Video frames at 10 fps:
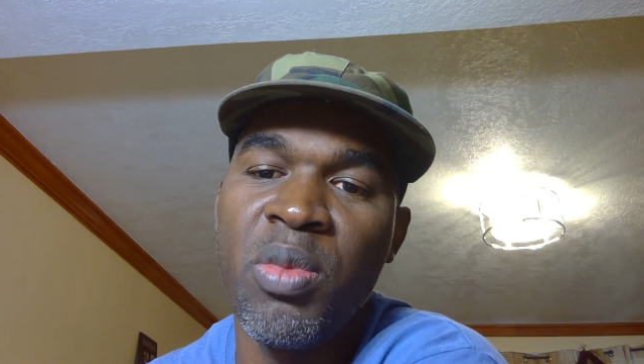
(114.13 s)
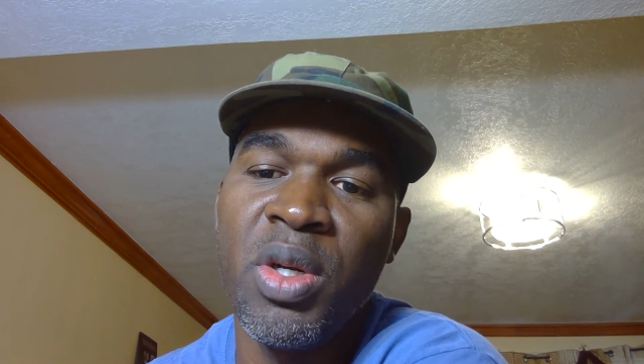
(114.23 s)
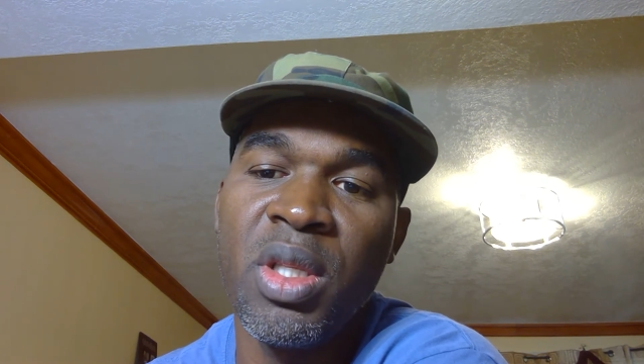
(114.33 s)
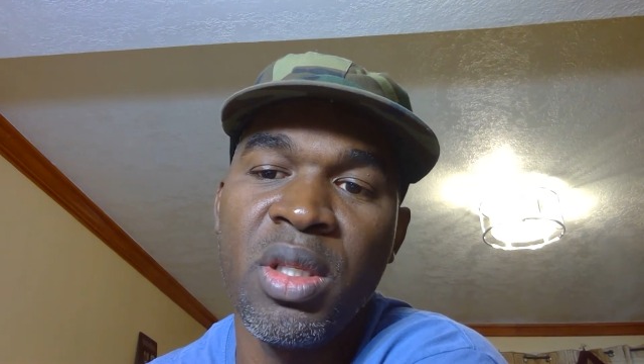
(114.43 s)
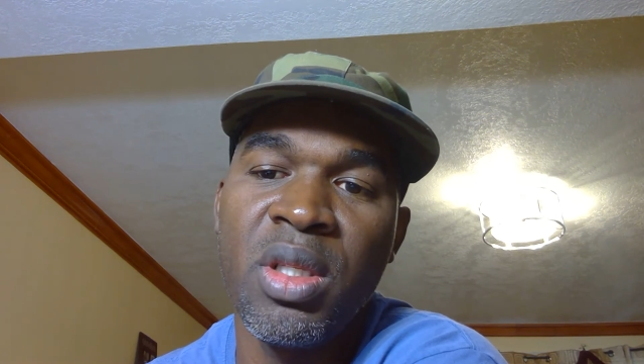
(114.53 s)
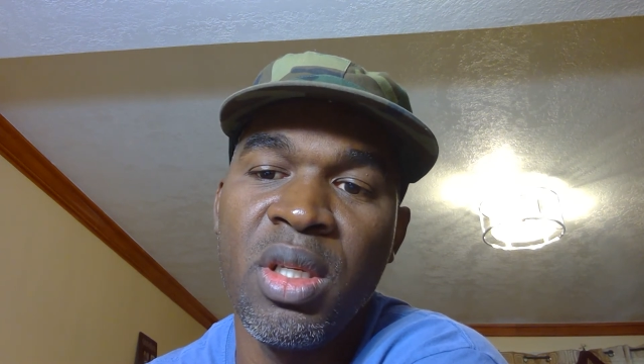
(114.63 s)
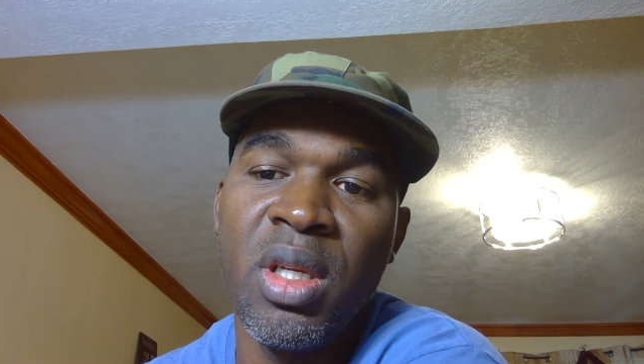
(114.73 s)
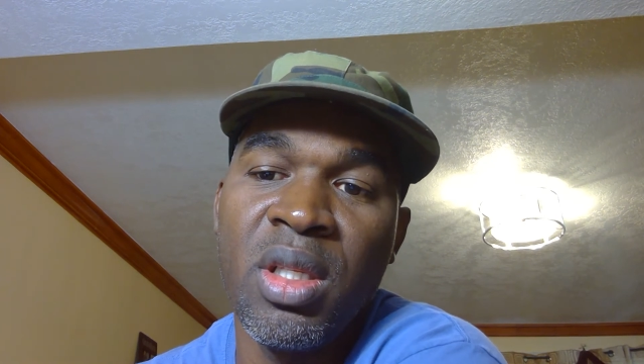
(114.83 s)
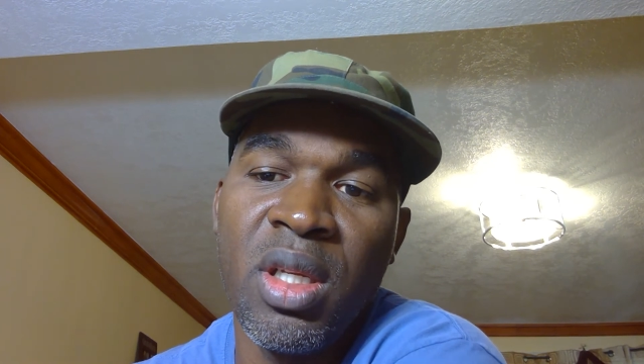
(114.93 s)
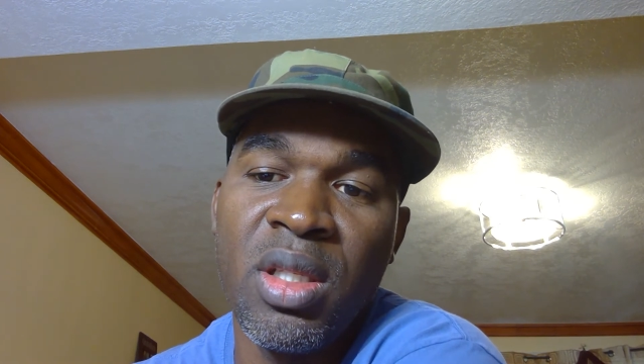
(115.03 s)
But
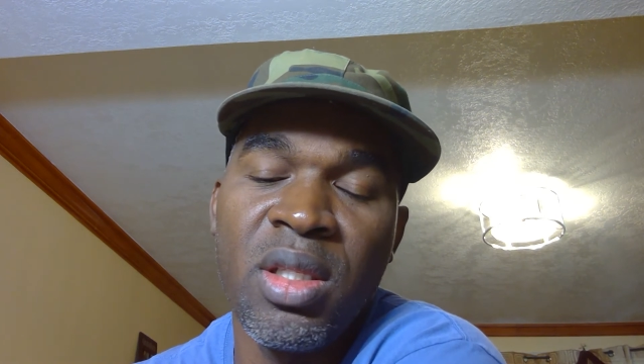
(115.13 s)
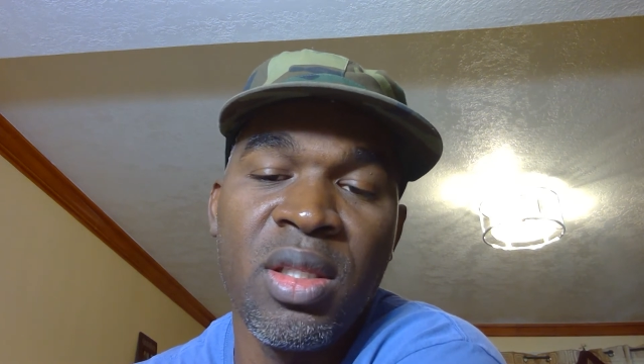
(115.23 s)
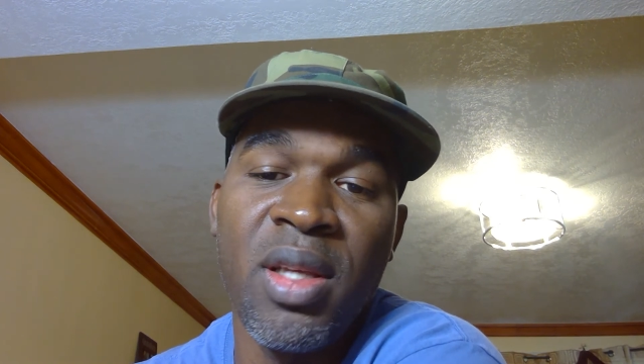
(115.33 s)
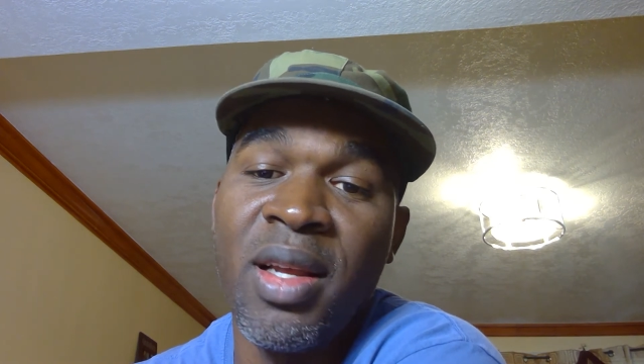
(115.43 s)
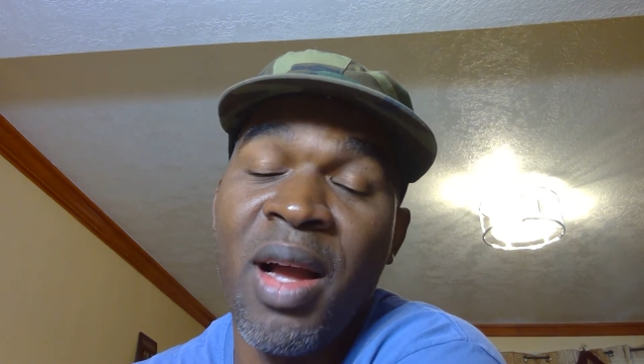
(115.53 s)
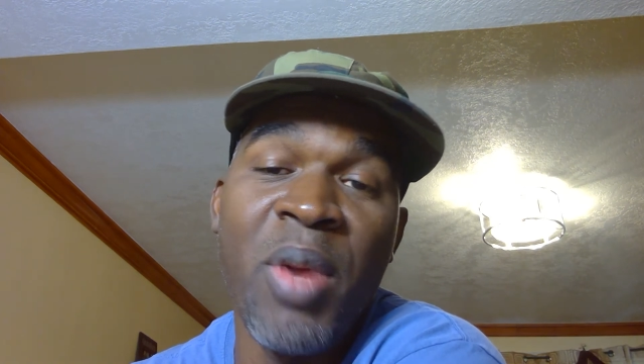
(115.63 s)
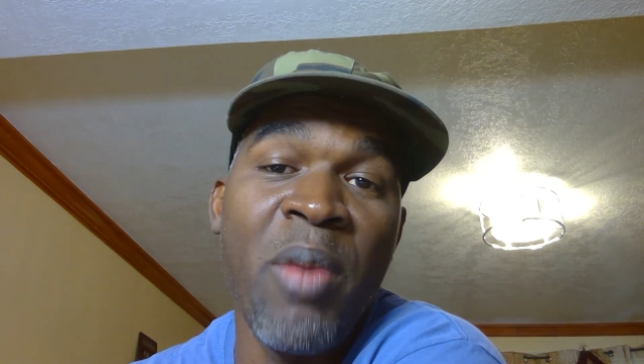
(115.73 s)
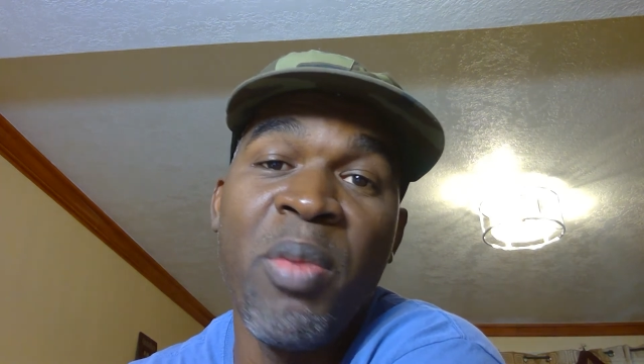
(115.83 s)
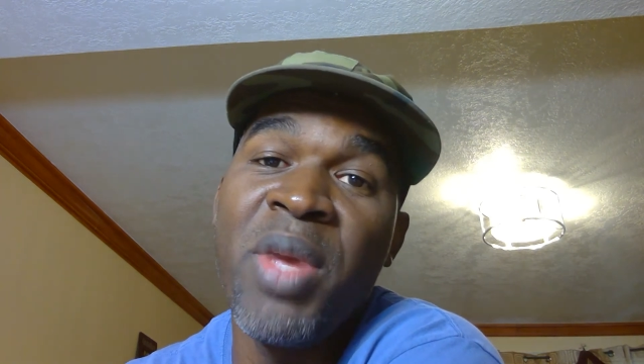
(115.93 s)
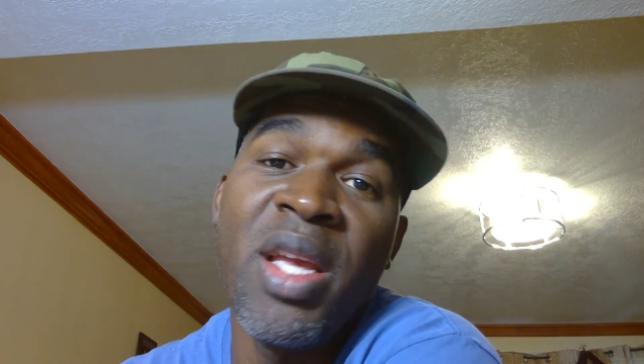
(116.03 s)

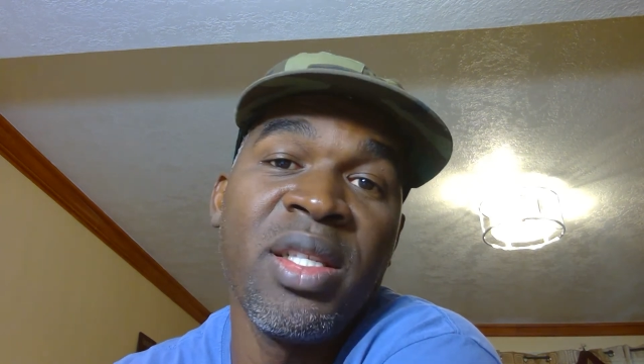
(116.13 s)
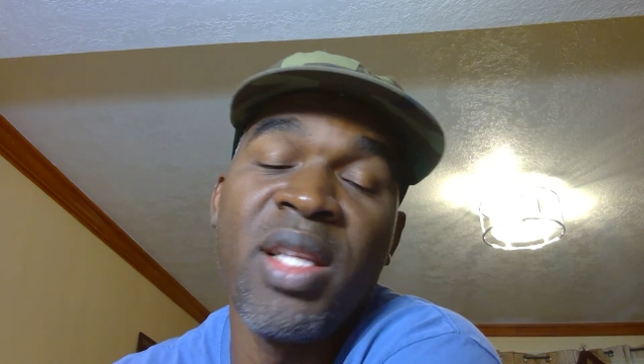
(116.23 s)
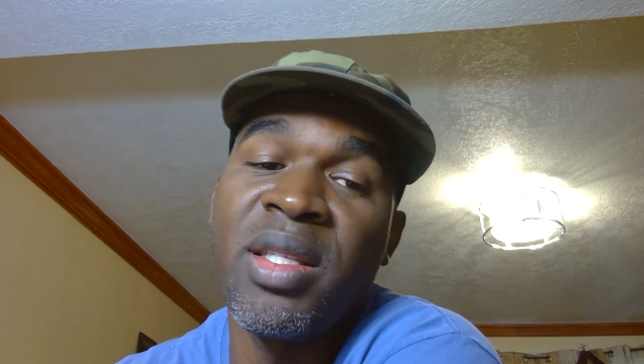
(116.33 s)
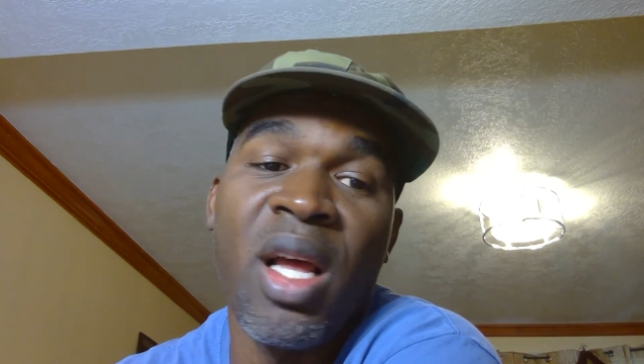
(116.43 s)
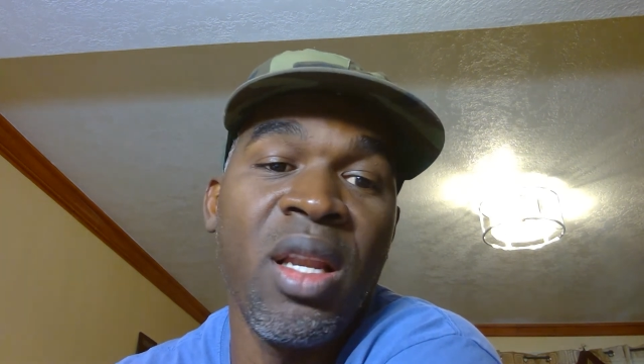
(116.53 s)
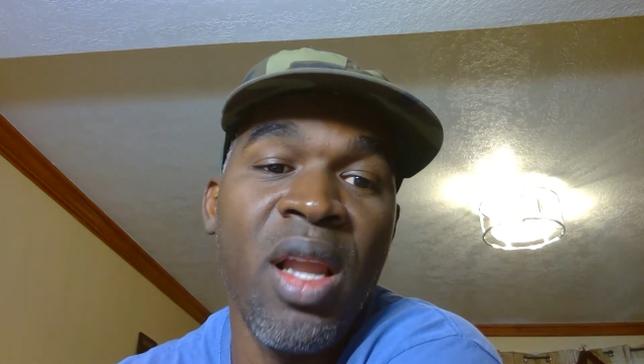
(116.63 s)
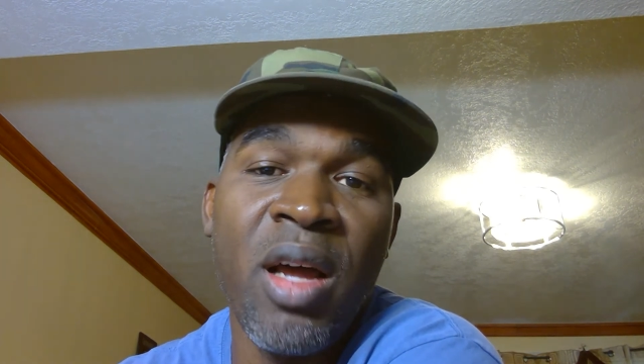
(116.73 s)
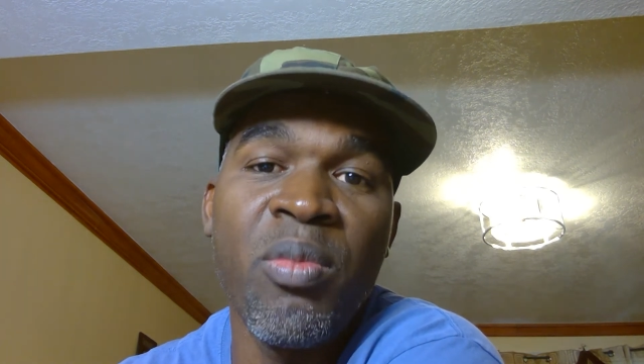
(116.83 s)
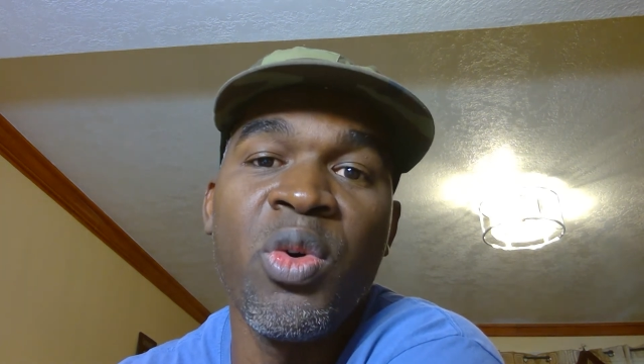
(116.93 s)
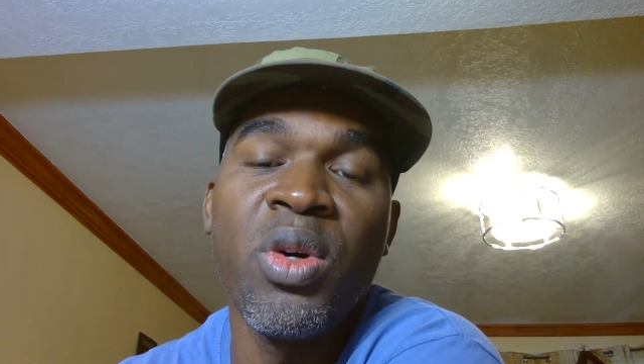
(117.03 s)
I'm amazed that a
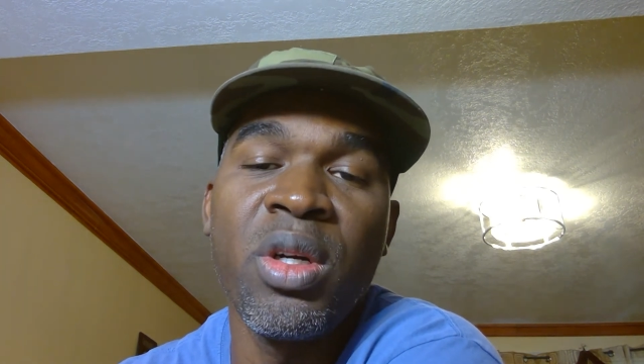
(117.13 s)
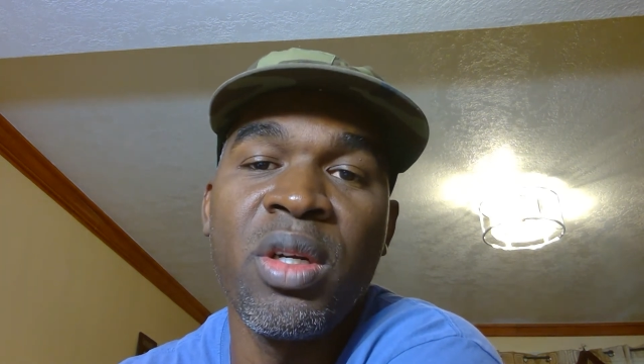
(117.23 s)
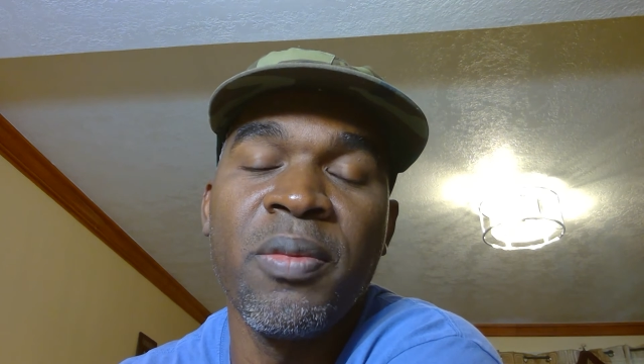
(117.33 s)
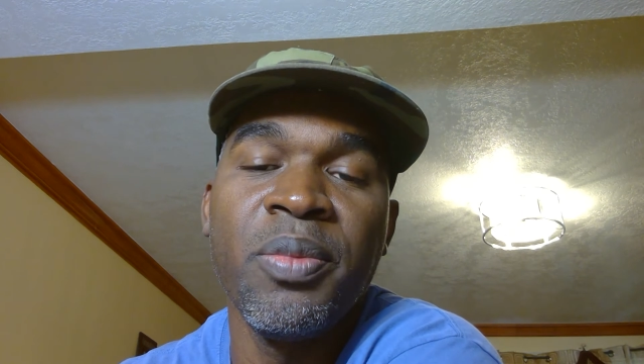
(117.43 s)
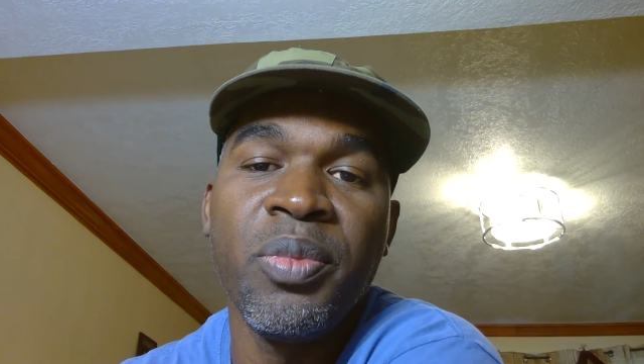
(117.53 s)
lot more